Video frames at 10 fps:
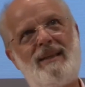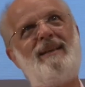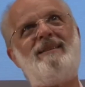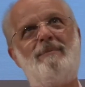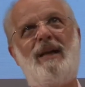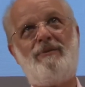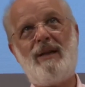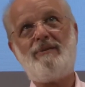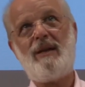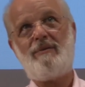it gets to my
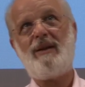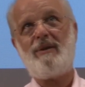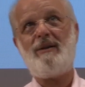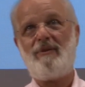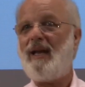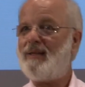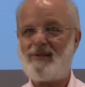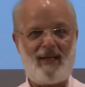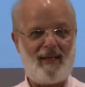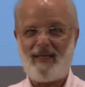
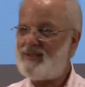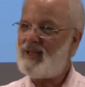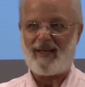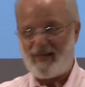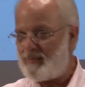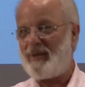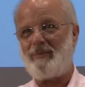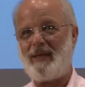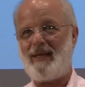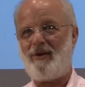great-great-great-great-grandson, he's not going to be
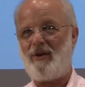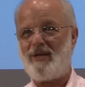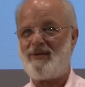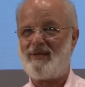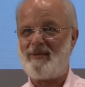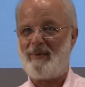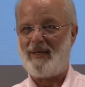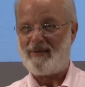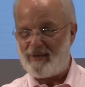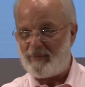bringing oranges to
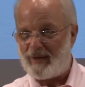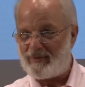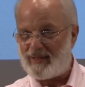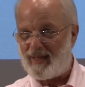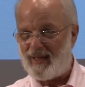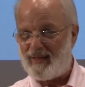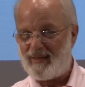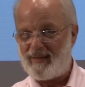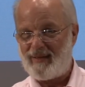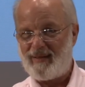my tomb every day.
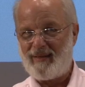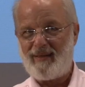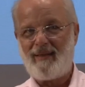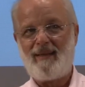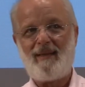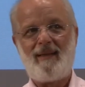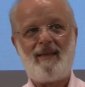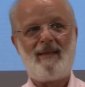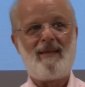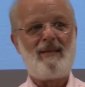
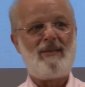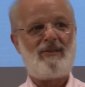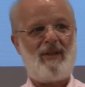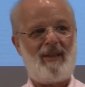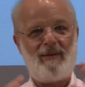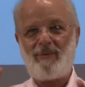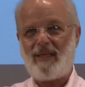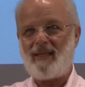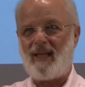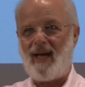So they
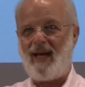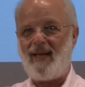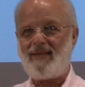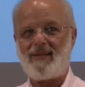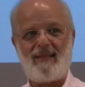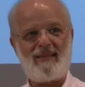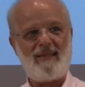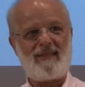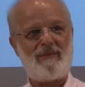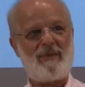realized that
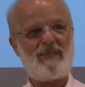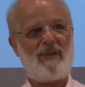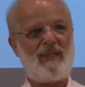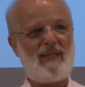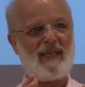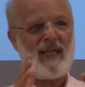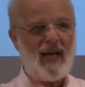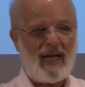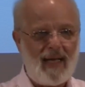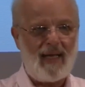since it was only the
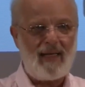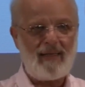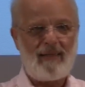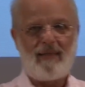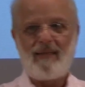Ka,